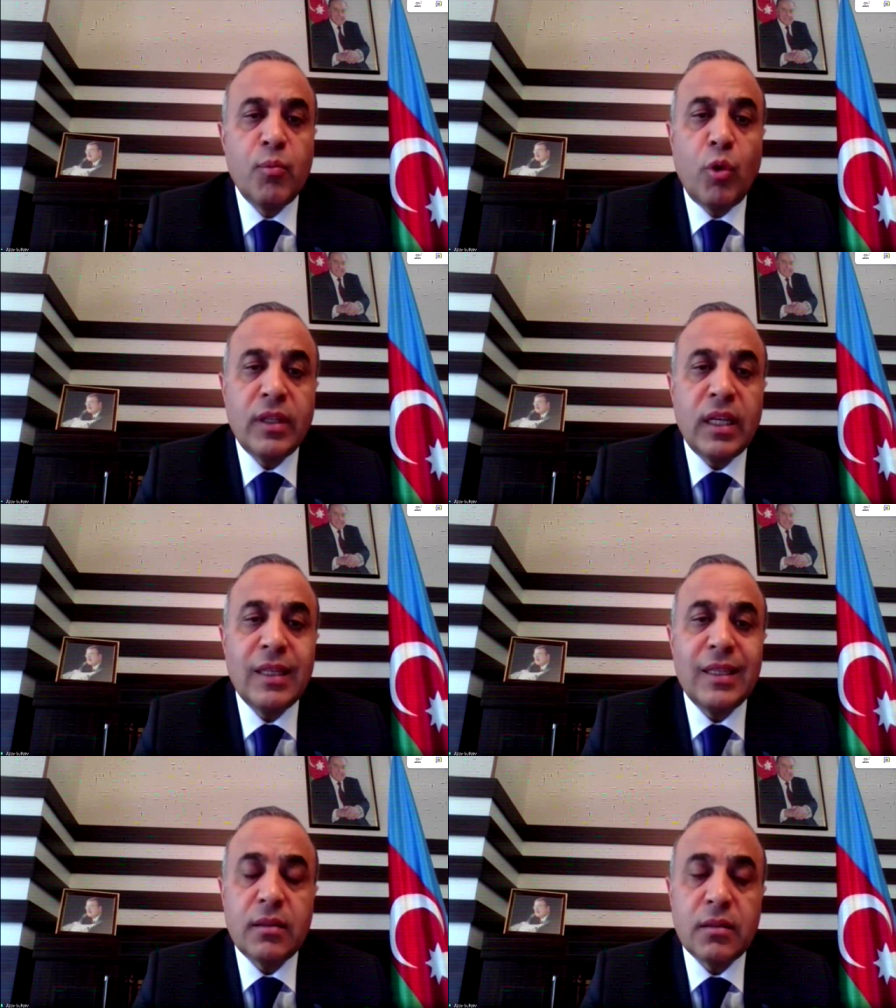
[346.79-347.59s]

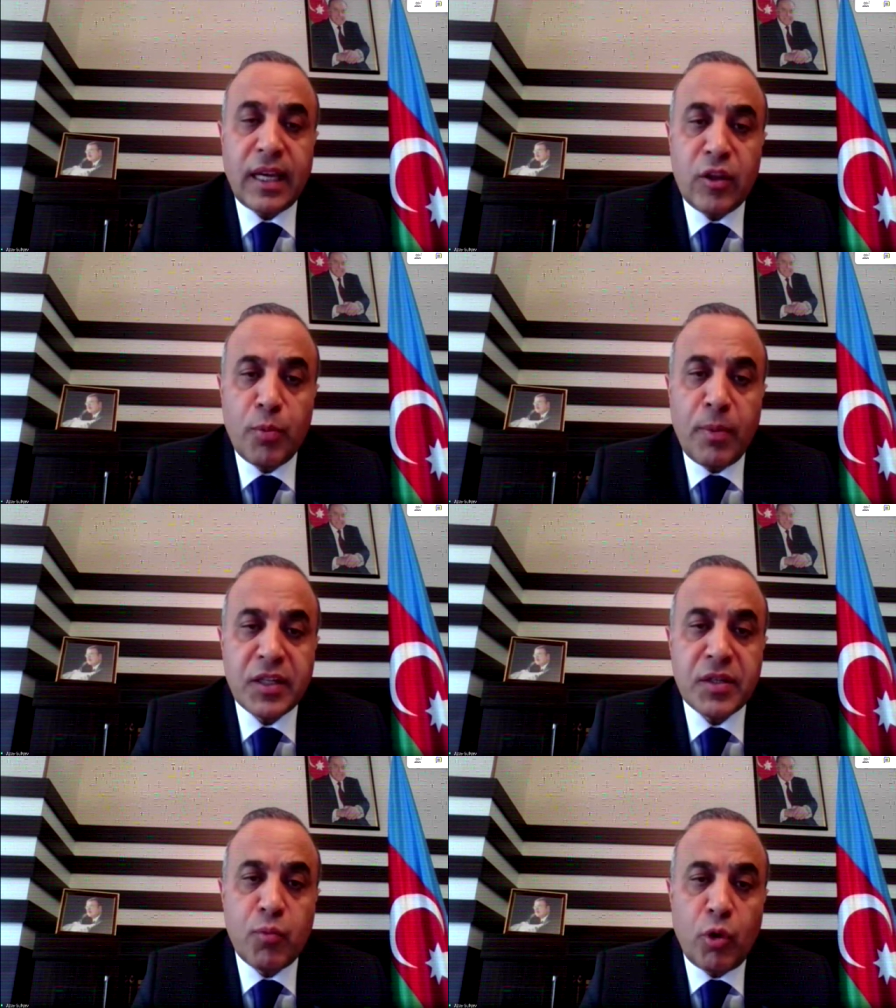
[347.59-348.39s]
Can you
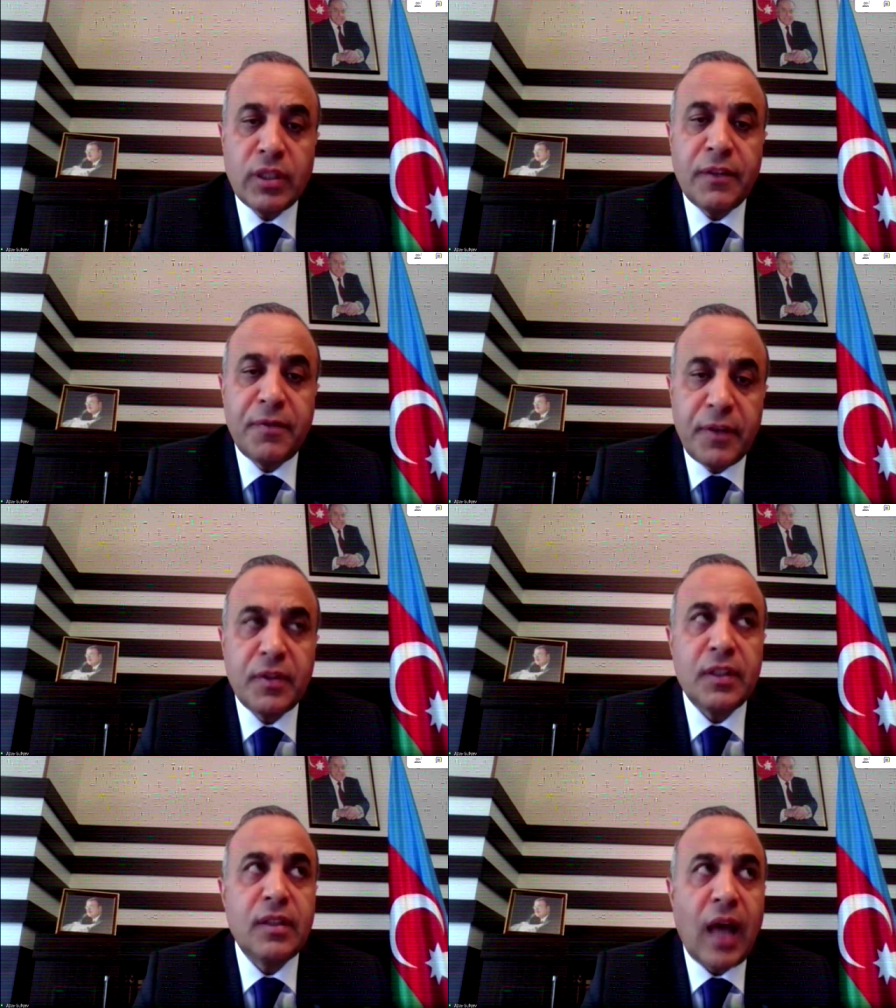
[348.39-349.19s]
imagine, more than
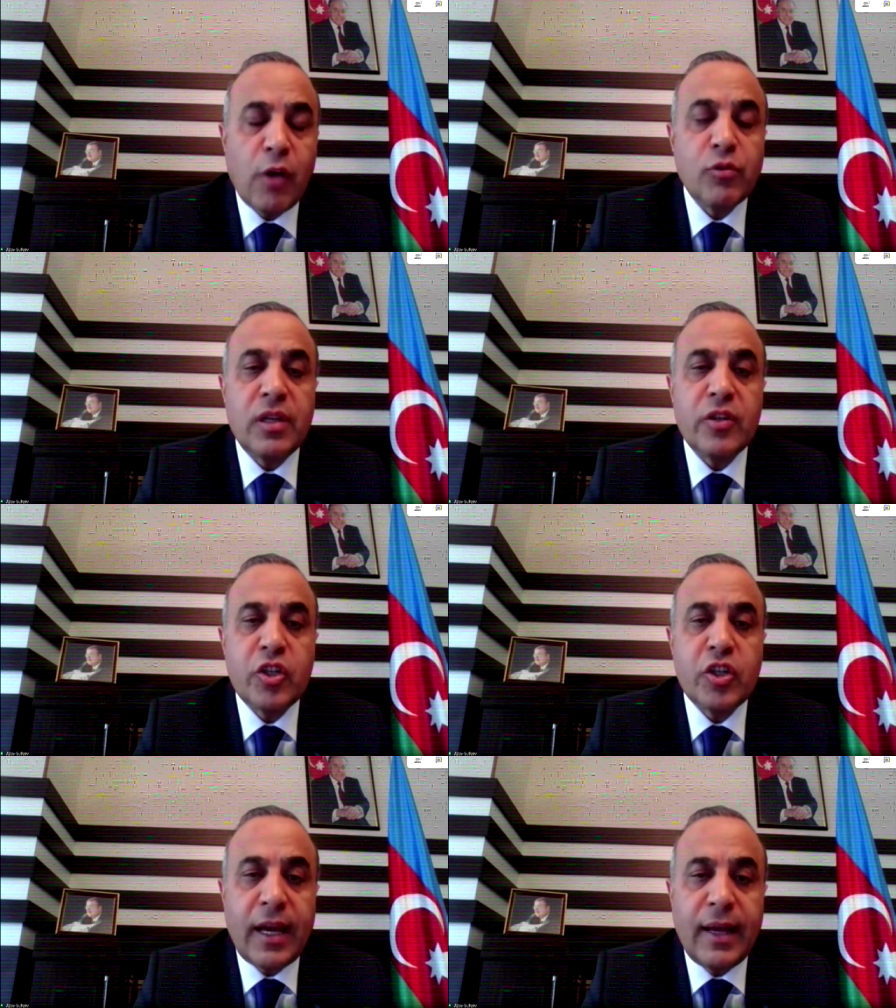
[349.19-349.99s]
15,000
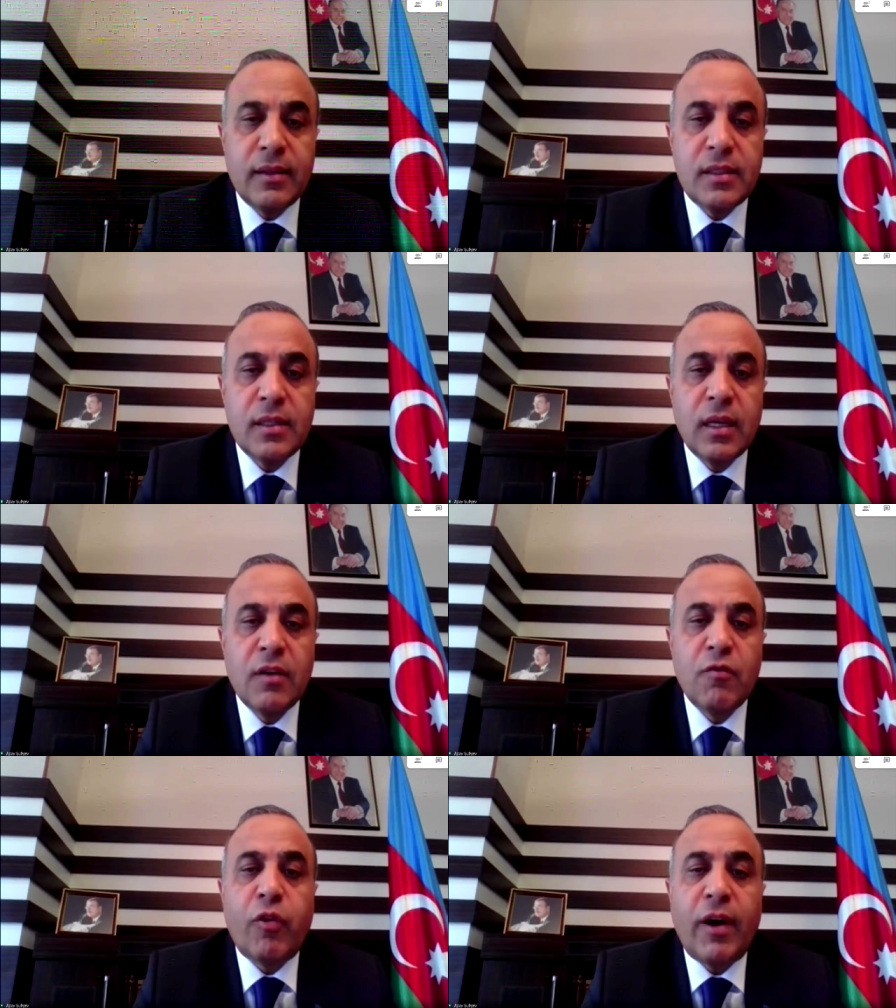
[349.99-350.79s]
shells
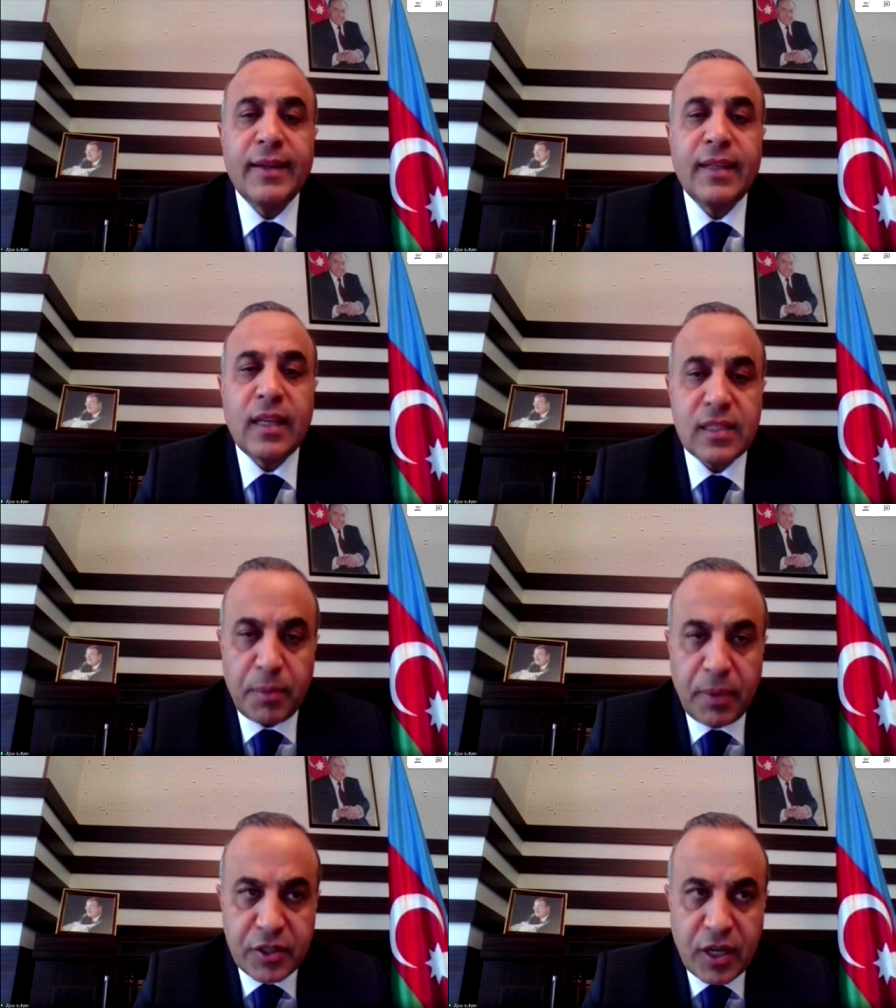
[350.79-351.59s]
fired at
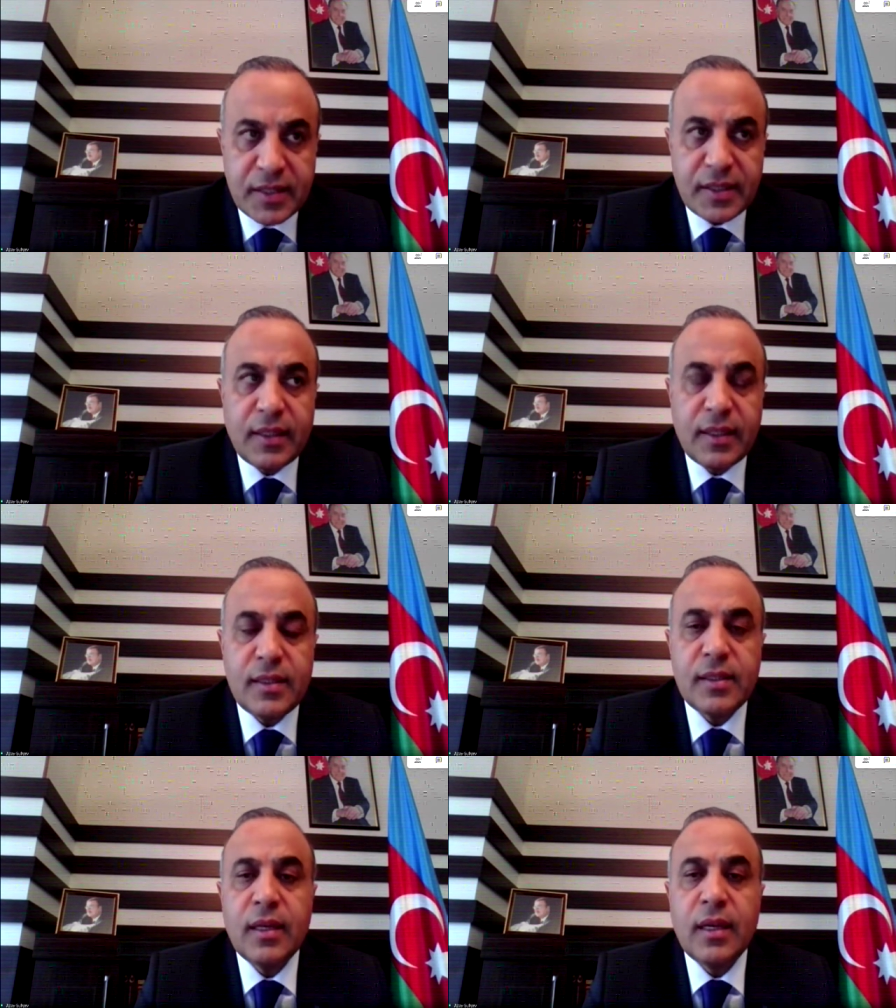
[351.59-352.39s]
Azerbaijan
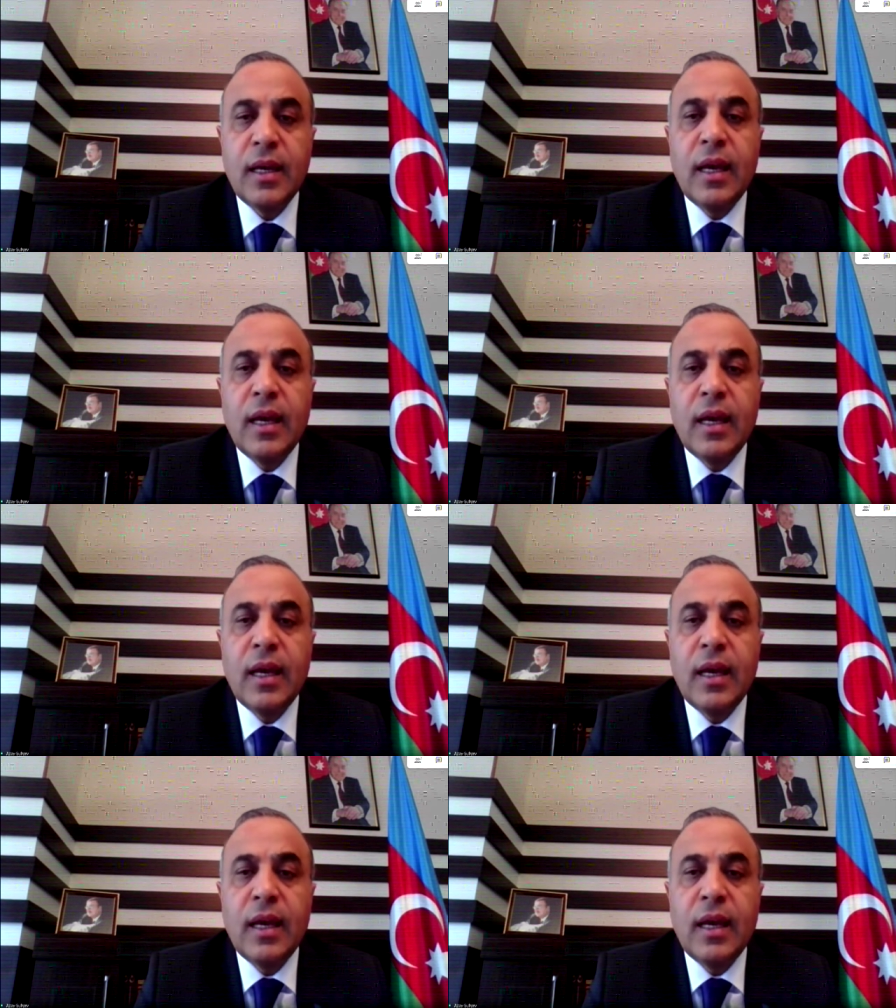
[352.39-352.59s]
cities